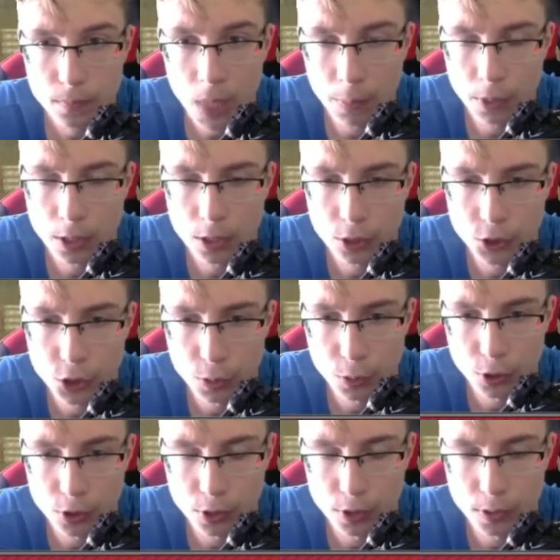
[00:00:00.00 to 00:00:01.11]
I'm really not sure
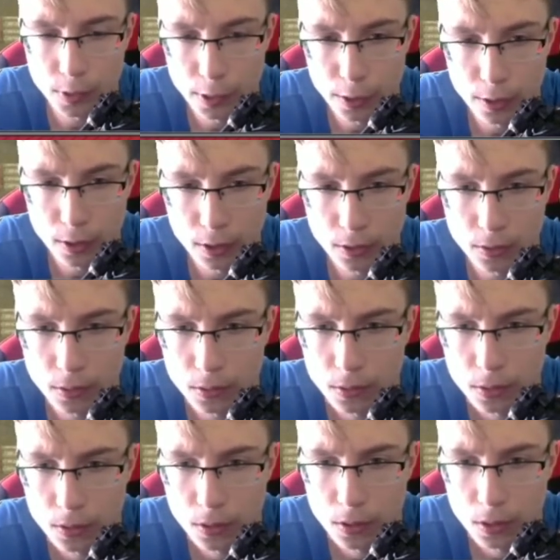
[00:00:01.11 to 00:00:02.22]
what to do here, no.
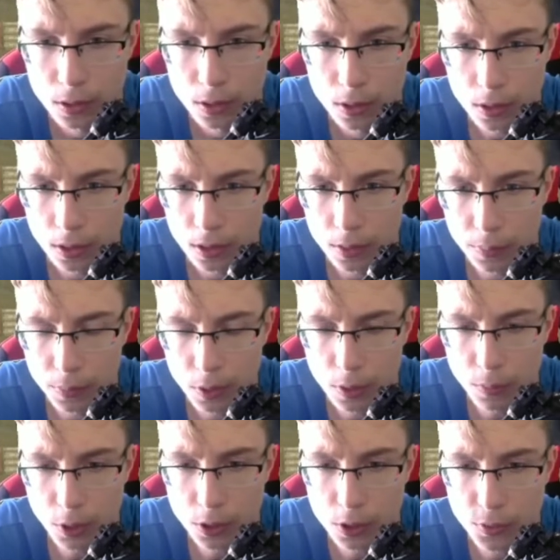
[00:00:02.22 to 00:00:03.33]
Probably
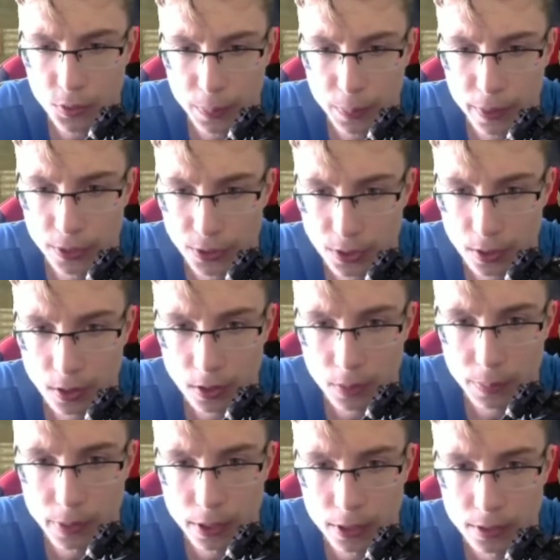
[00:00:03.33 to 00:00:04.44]
will go for Perish Song,
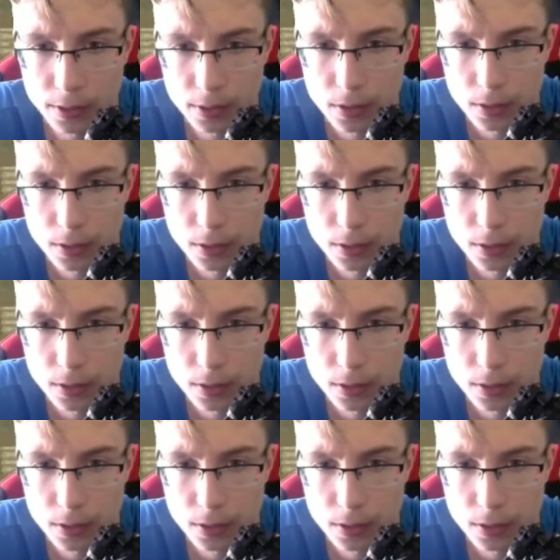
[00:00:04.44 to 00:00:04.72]
but...